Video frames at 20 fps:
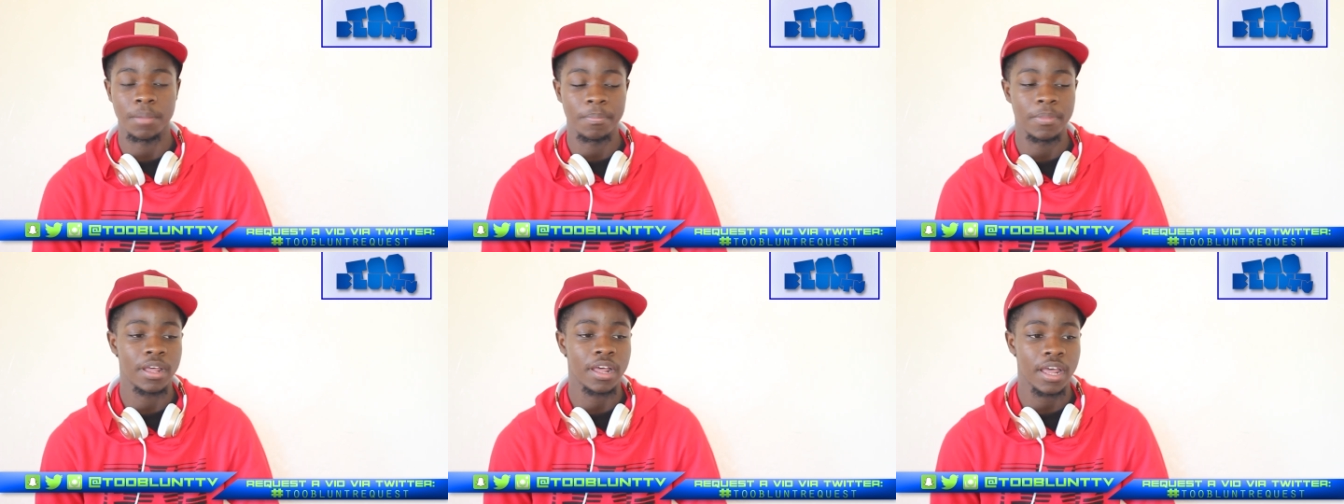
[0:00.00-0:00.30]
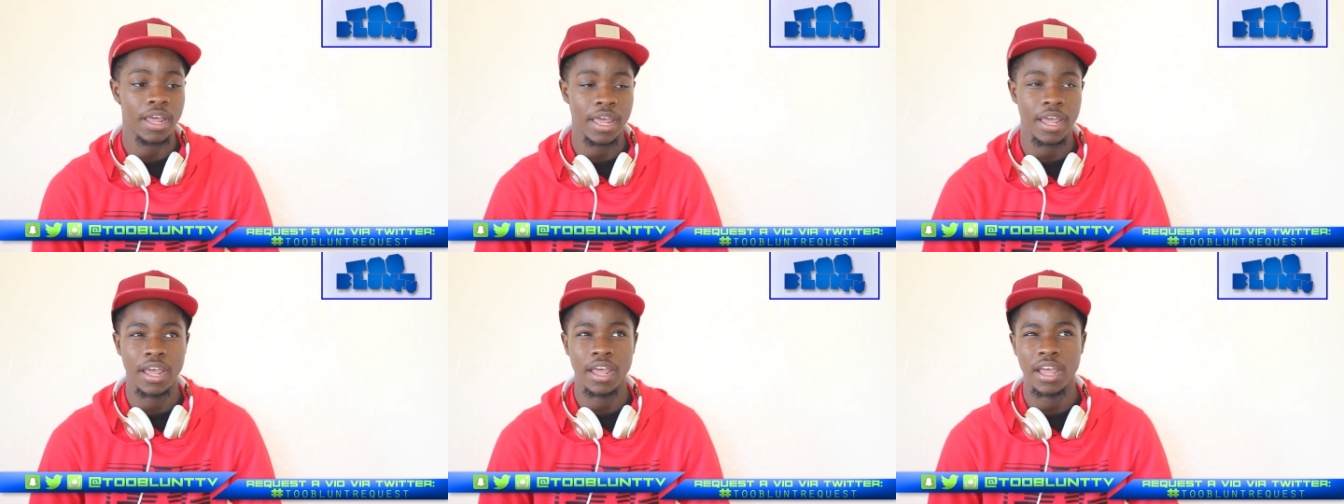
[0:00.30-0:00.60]
I mean,
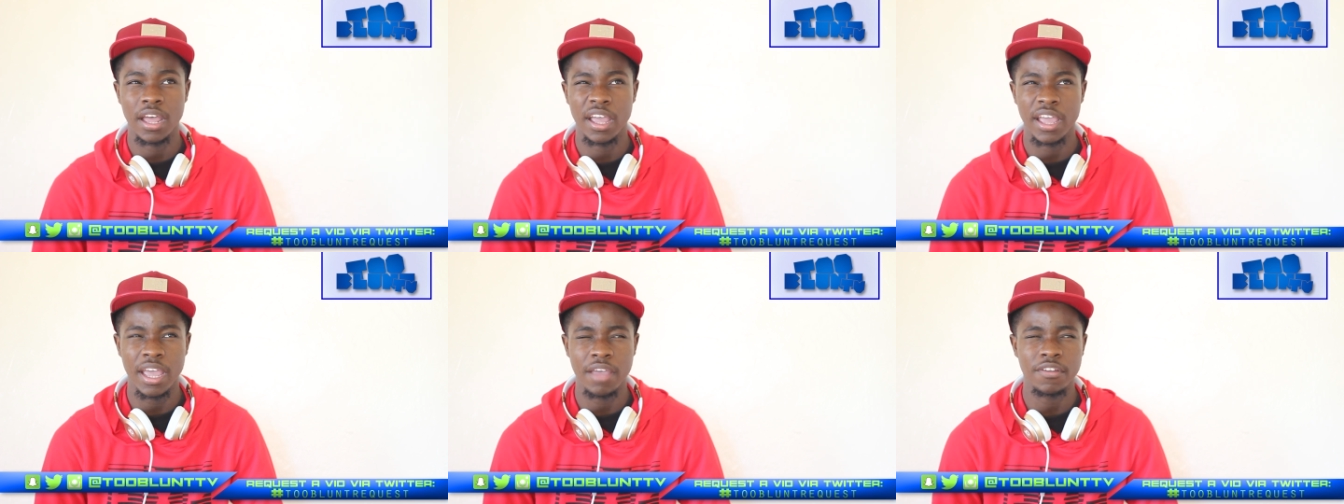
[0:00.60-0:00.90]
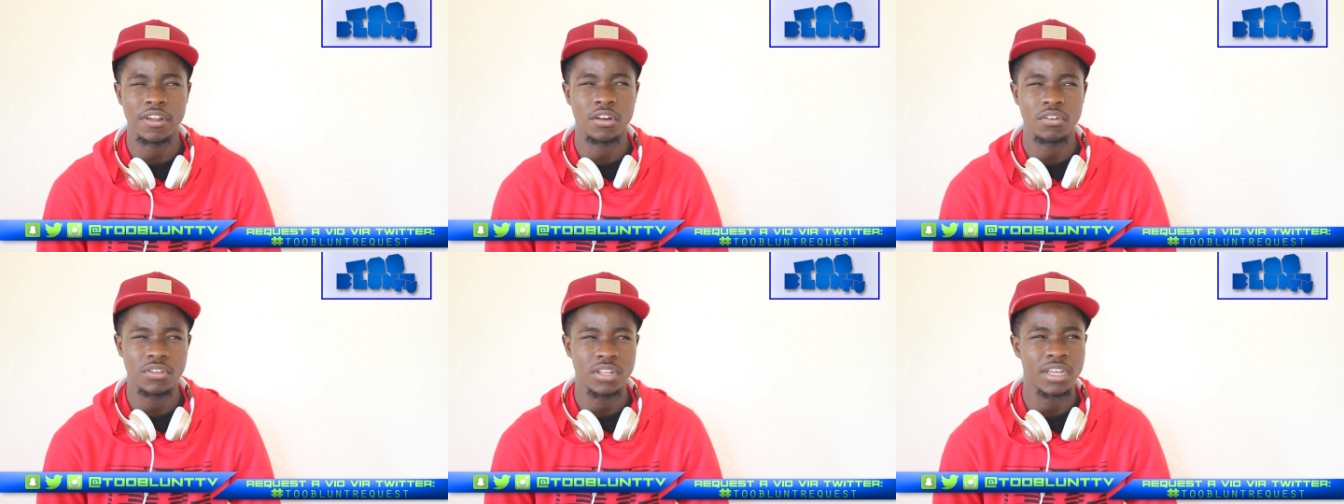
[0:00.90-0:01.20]
I, I,
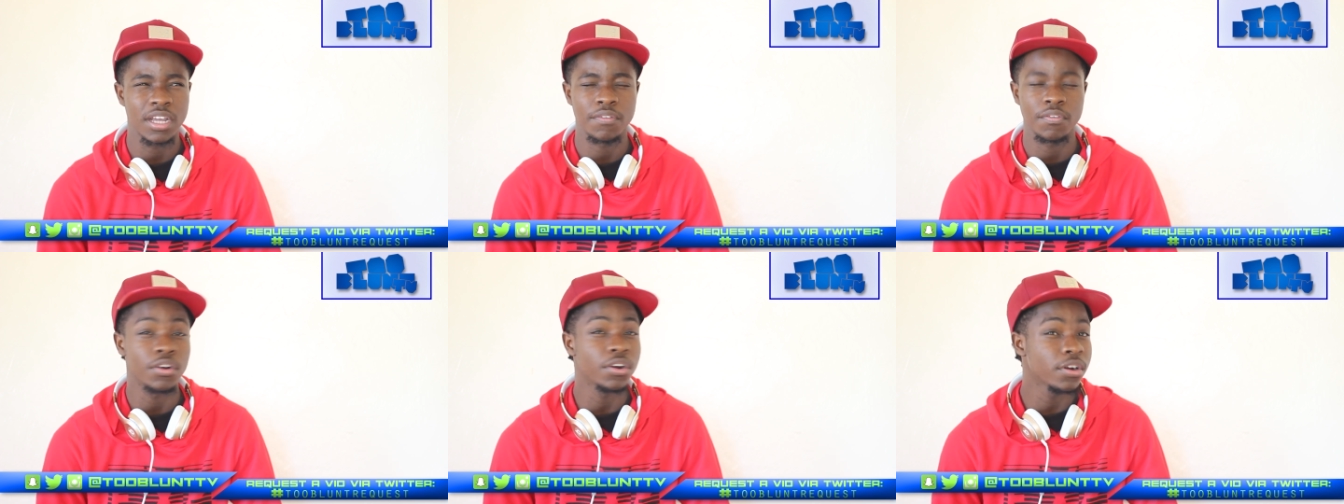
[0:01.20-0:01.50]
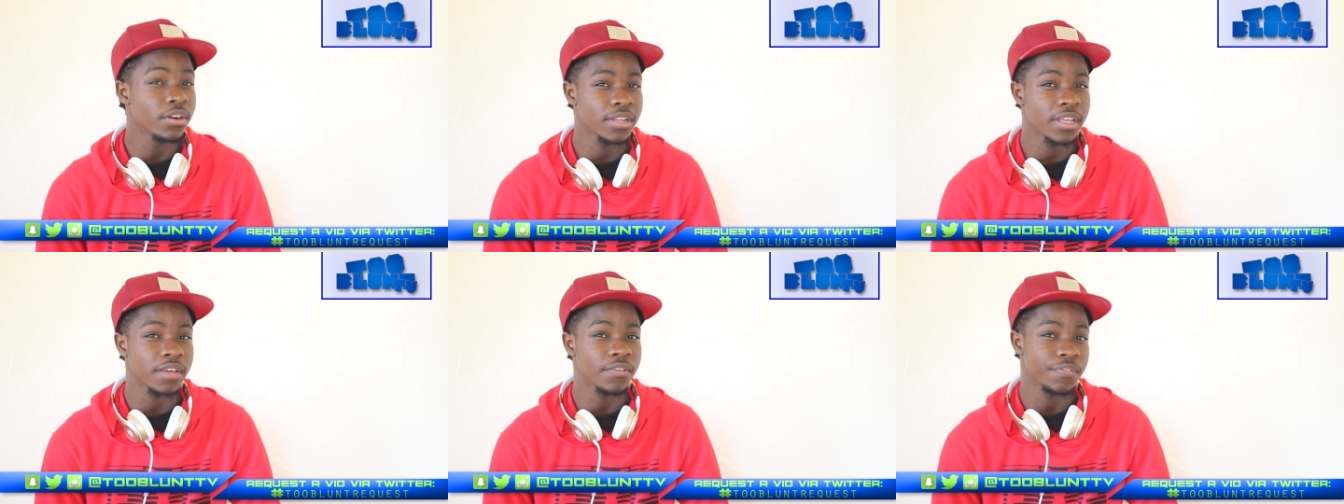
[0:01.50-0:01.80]
have, I don't think I've
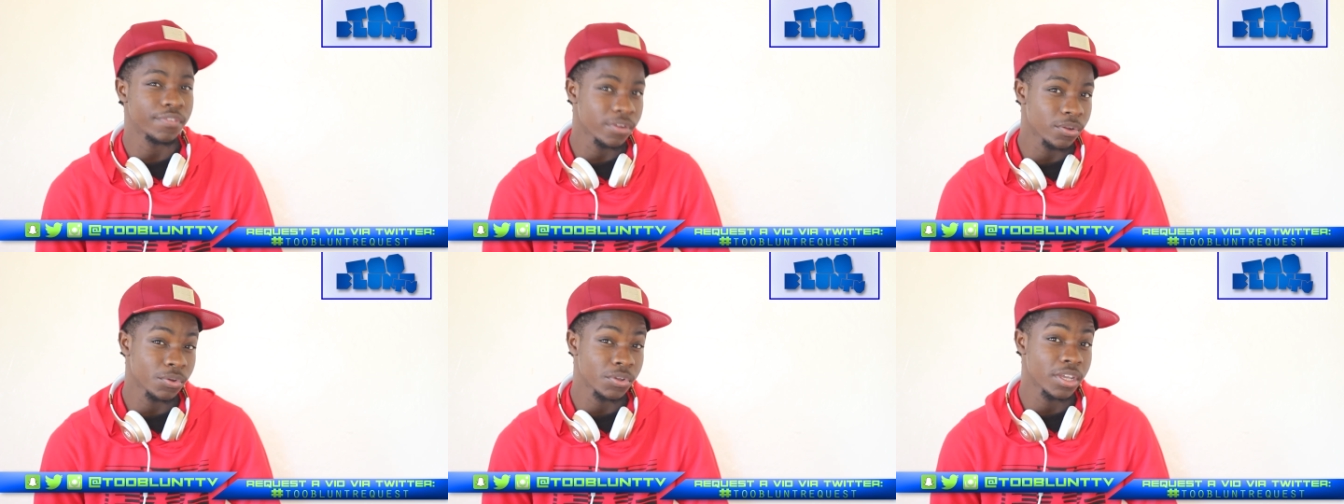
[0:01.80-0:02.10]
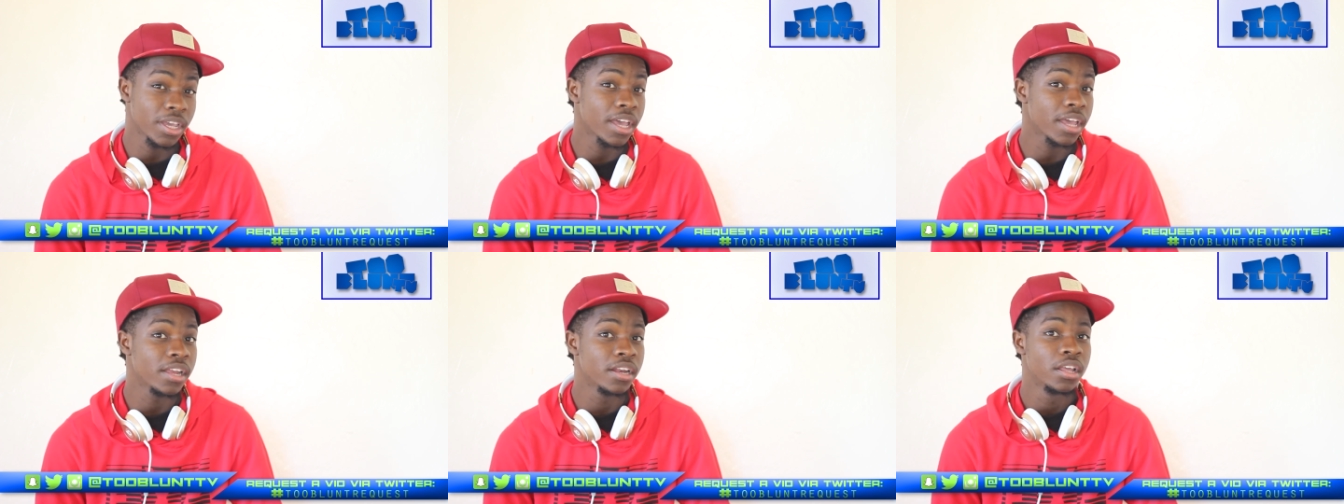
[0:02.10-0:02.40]
heard that flow
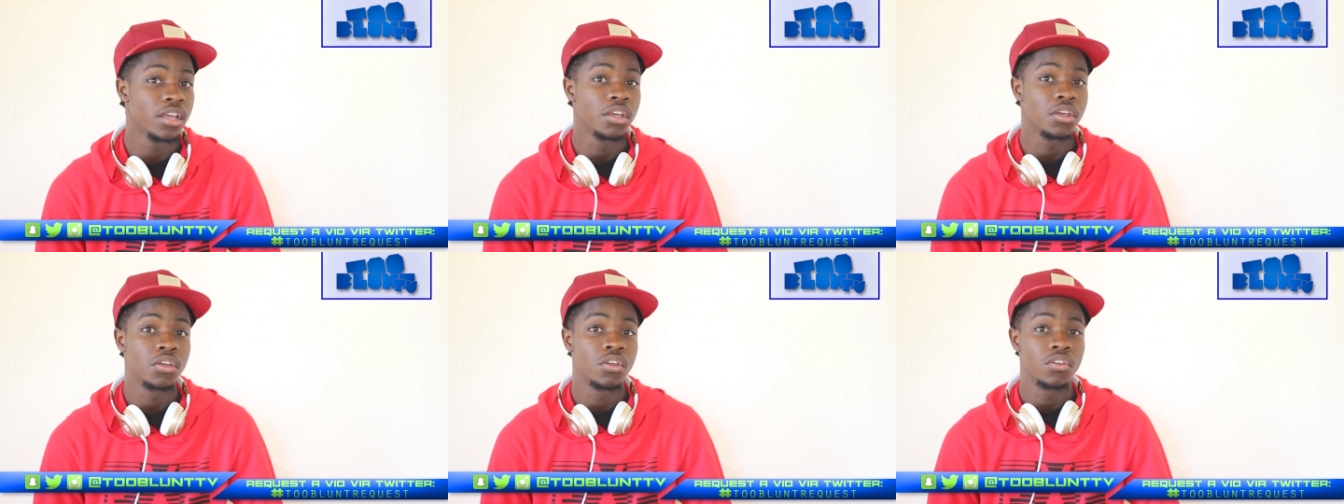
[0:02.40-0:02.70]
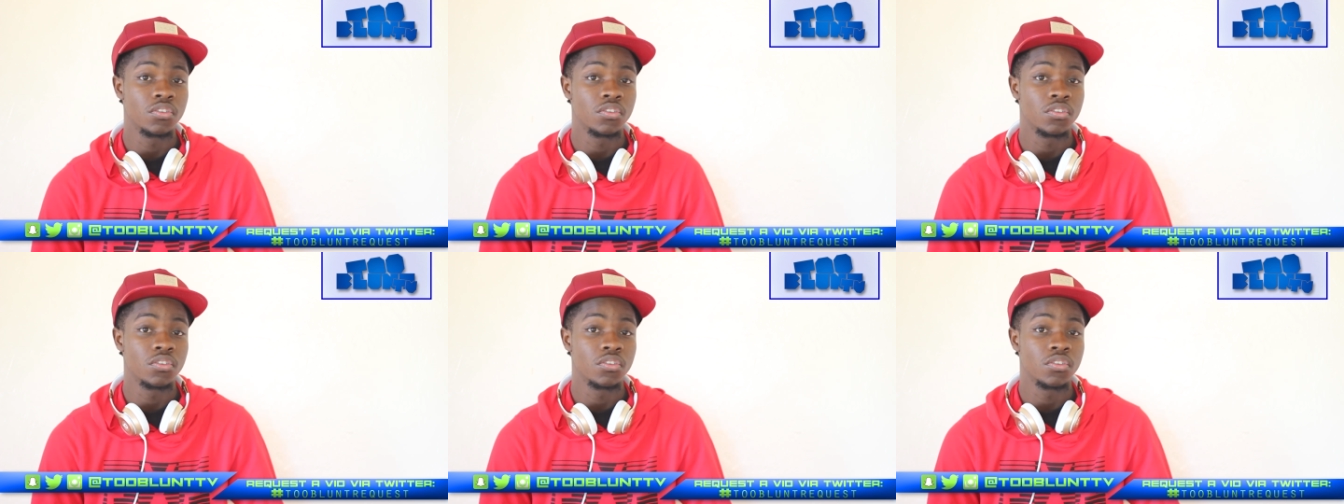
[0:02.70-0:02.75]
yet.